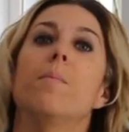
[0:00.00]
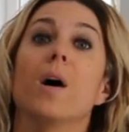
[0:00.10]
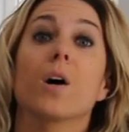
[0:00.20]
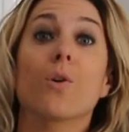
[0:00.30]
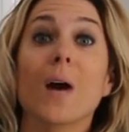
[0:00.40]

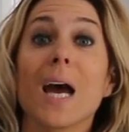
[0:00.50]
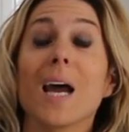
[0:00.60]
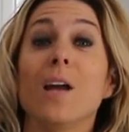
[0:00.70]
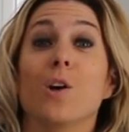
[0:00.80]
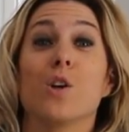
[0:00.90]
but
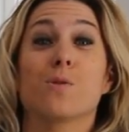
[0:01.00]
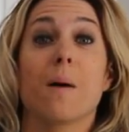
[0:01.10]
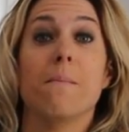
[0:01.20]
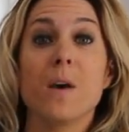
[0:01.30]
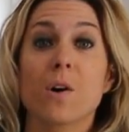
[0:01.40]
granite, you can use it
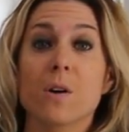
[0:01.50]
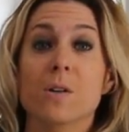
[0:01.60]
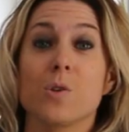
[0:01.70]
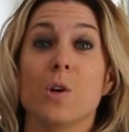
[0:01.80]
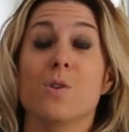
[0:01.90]
on
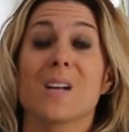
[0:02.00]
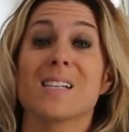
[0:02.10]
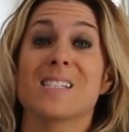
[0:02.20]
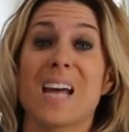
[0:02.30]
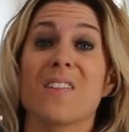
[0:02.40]
mirrors, you can use it
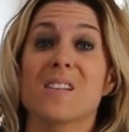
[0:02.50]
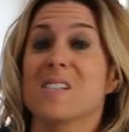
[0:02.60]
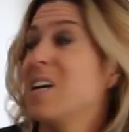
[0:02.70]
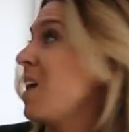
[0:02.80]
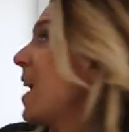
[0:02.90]
on stainless
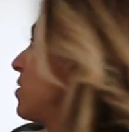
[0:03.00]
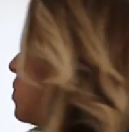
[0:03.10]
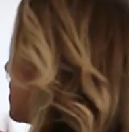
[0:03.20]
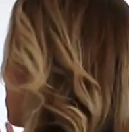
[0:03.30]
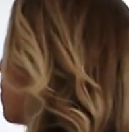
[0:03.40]
steel. As you
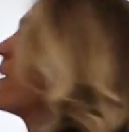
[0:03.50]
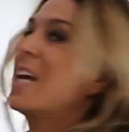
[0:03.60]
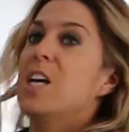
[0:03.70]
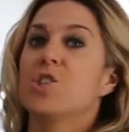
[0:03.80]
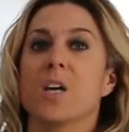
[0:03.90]
can tell from my
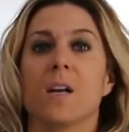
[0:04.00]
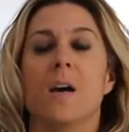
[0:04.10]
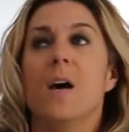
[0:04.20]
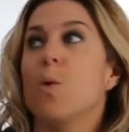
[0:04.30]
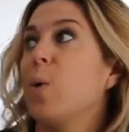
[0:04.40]
kitchen,
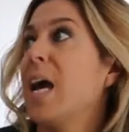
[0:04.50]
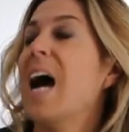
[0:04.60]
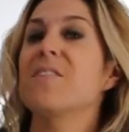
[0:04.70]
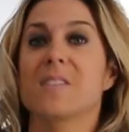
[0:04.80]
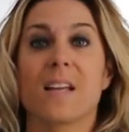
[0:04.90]
we
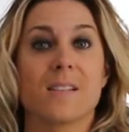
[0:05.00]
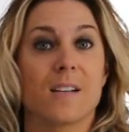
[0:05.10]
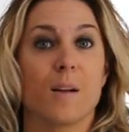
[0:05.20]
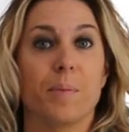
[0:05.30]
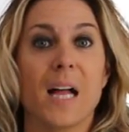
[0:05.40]
have stainless
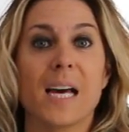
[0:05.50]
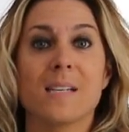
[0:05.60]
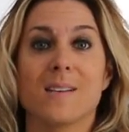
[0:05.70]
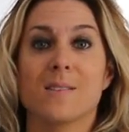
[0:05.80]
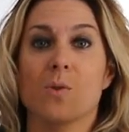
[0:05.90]
steel
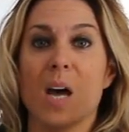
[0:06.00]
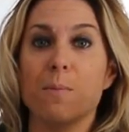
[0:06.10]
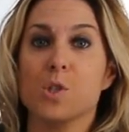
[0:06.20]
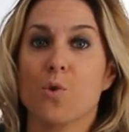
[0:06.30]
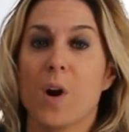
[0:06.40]
appliances, so that
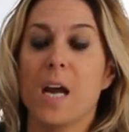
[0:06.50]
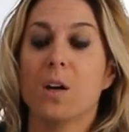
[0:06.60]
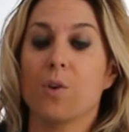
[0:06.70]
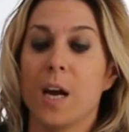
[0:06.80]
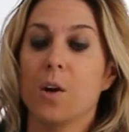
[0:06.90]
was
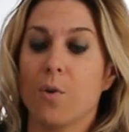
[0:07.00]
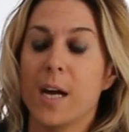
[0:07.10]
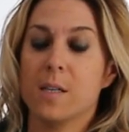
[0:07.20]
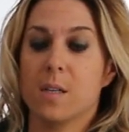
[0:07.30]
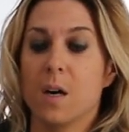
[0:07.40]
great, great,
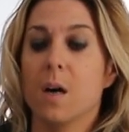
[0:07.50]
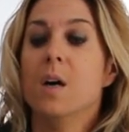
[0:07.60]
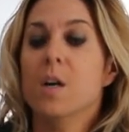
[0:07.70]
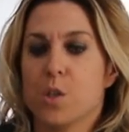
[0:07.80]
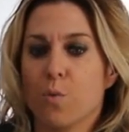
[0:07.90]
great to,
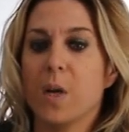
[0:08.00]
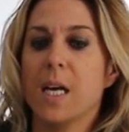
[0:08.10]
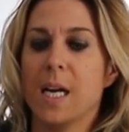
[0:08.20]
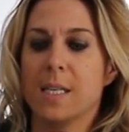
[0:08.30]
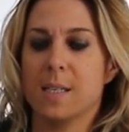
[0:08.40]
to
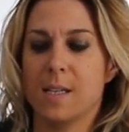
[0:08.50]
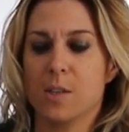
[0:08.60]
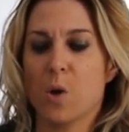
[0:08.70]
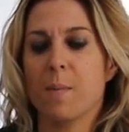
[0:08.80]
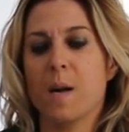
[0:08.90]
read and to see.
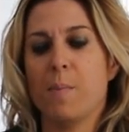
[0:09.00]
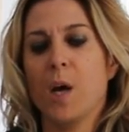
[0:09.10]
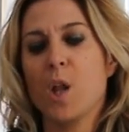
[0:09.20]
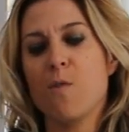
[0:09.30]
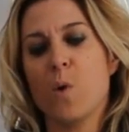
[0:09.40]
So I'm gonna
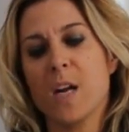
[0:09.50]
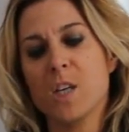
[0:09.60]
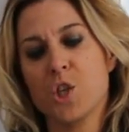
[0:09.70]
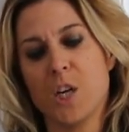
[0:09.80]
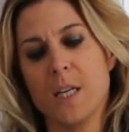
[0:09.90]
peel off one of
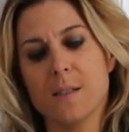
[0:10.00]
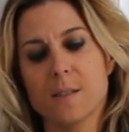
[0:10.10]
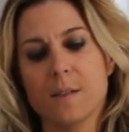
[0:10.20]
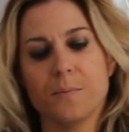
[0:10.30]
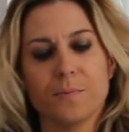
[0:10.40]
the sheets,